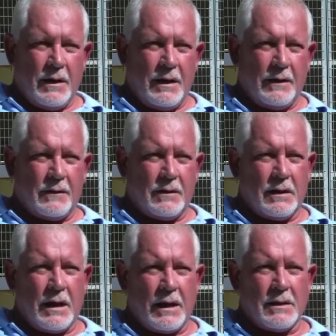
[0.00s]
It
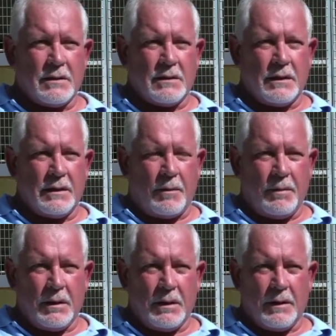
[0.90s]
has
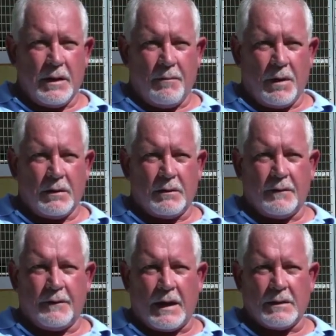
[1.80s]
double the amount of
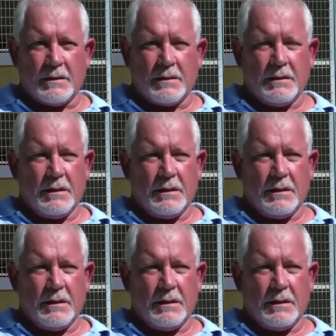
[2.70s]
fats.